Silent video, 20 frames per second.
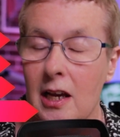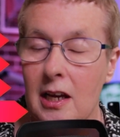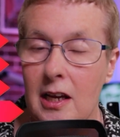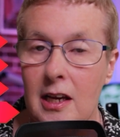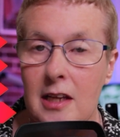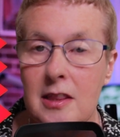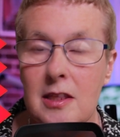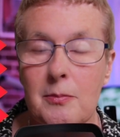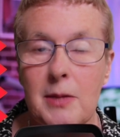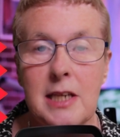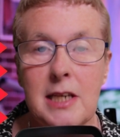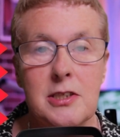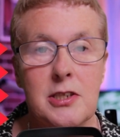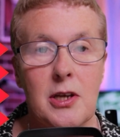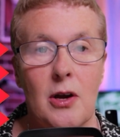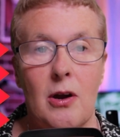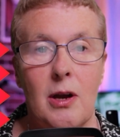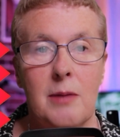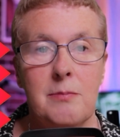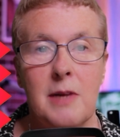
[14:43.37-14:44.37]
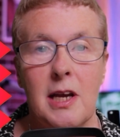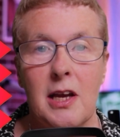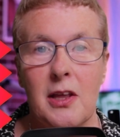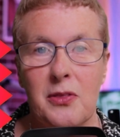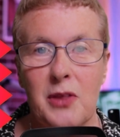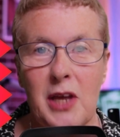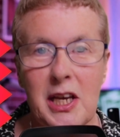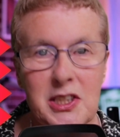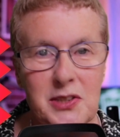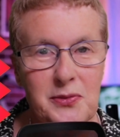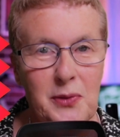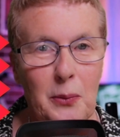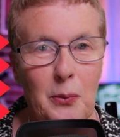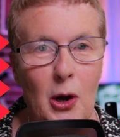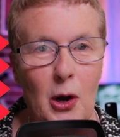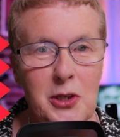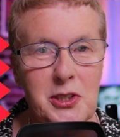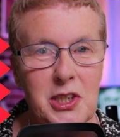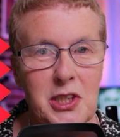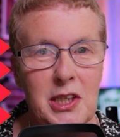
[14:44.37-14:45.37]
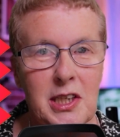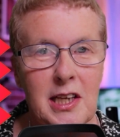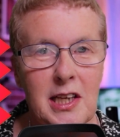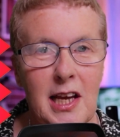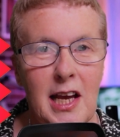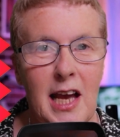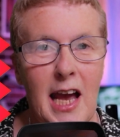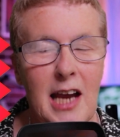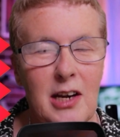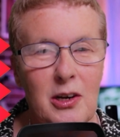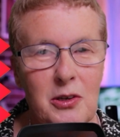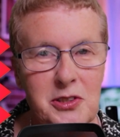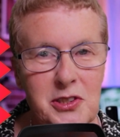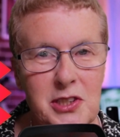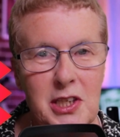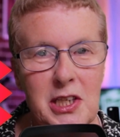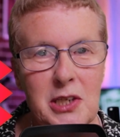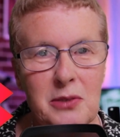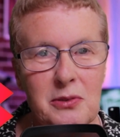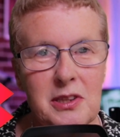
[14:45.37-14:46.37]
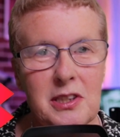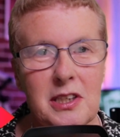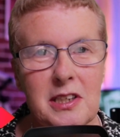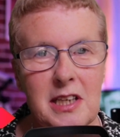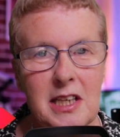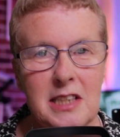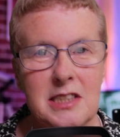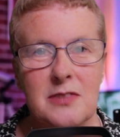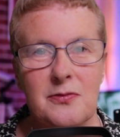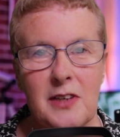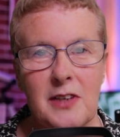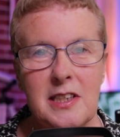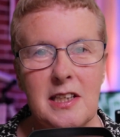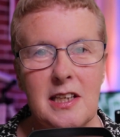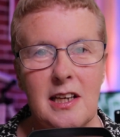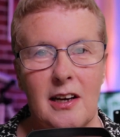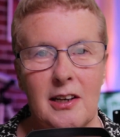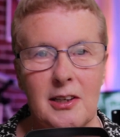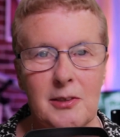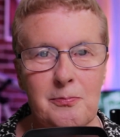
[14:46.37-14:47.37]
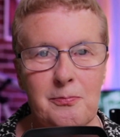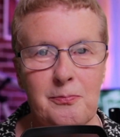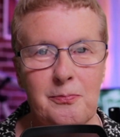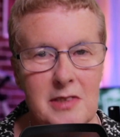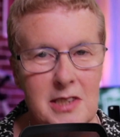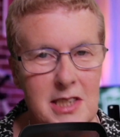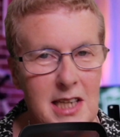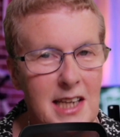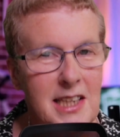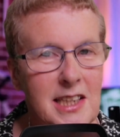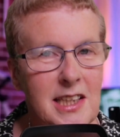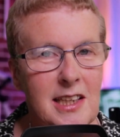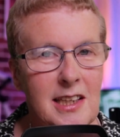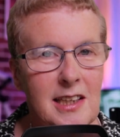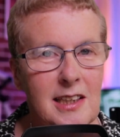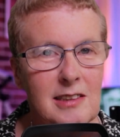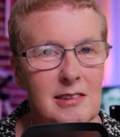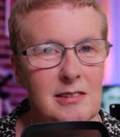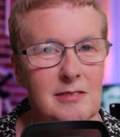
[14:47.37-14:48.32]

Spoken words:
In the meantime, thanks for watching, and I'll see you in the next video. Take care.